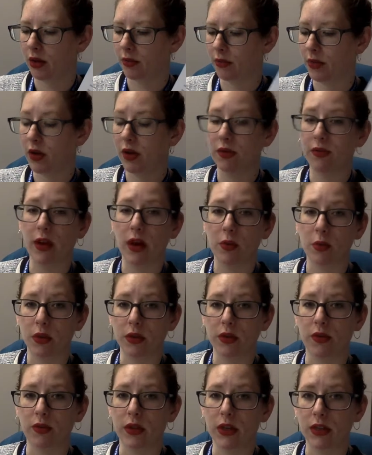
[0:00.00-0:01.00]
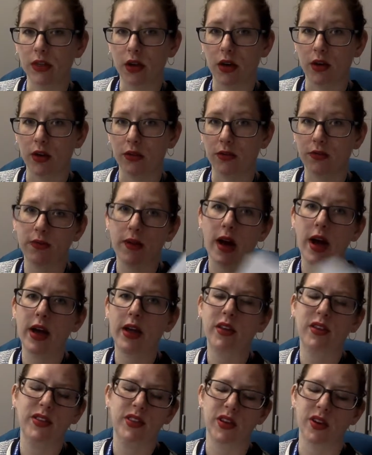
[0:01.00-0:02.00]
You can find both of these on your
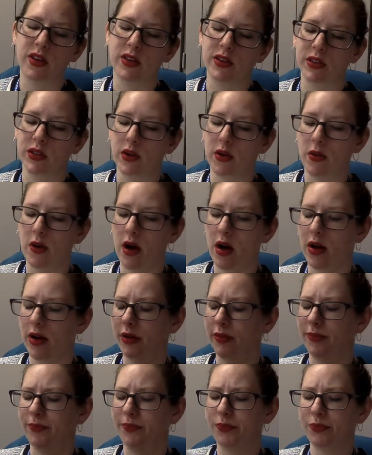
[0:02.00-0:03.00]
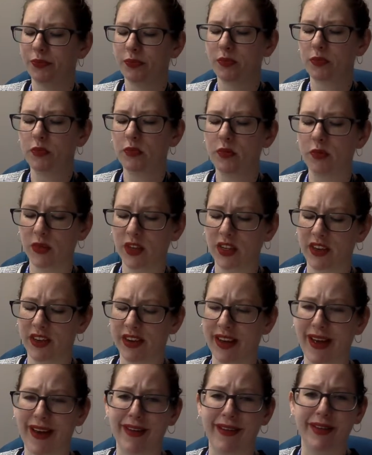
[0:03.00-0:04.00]
files. They're also on your
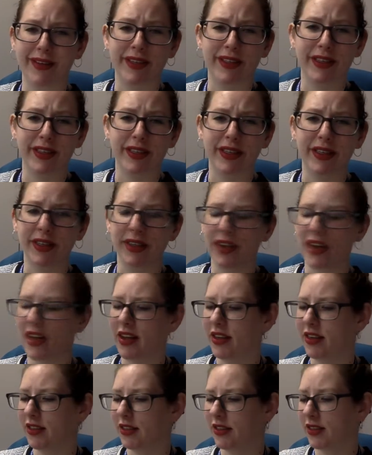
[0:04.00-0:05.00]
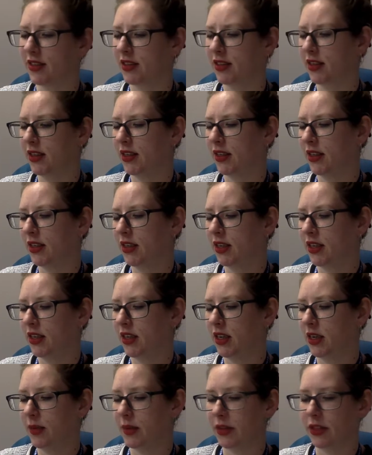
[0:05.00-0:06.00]
calendar and
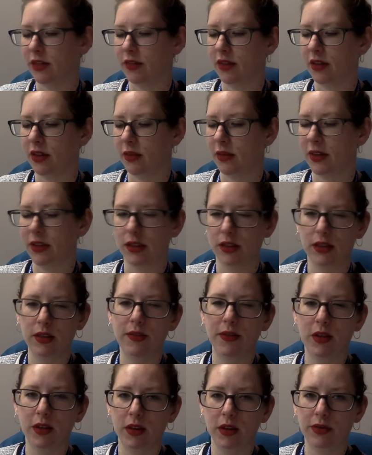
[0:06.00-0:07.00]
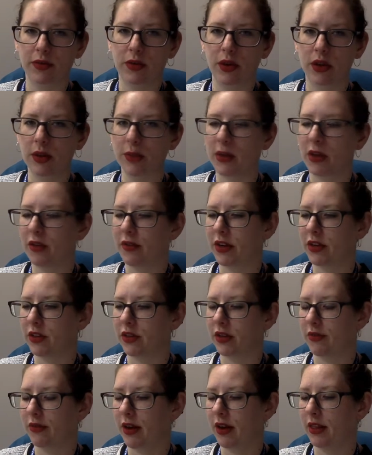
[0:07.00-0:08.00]
a bunch of other places. If you look for them, you'll
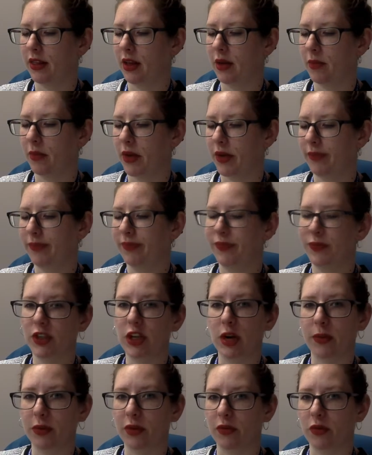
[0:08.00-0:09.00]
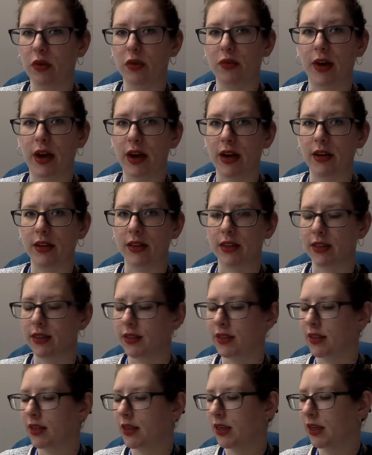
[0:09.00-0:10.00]
eventually find them, but Chapter 4 files is
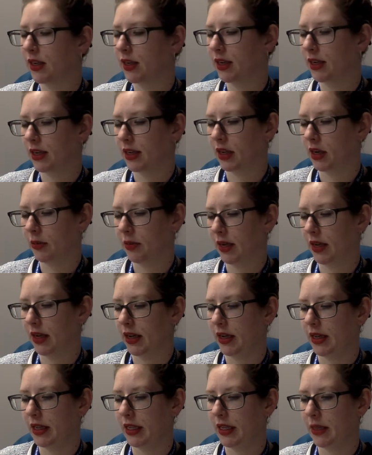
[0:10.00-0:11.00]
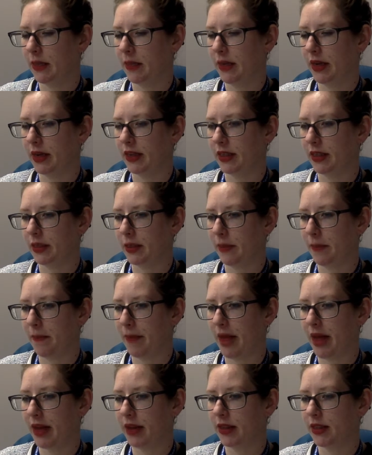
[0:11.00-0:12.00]
going to be the best
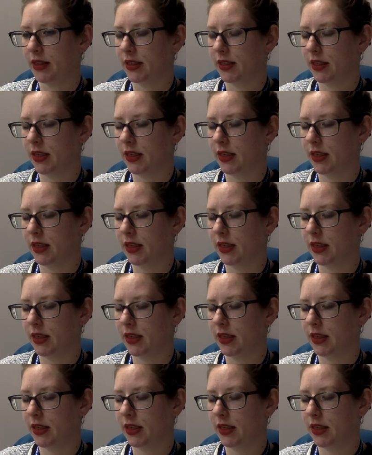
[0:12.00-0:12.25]
bet.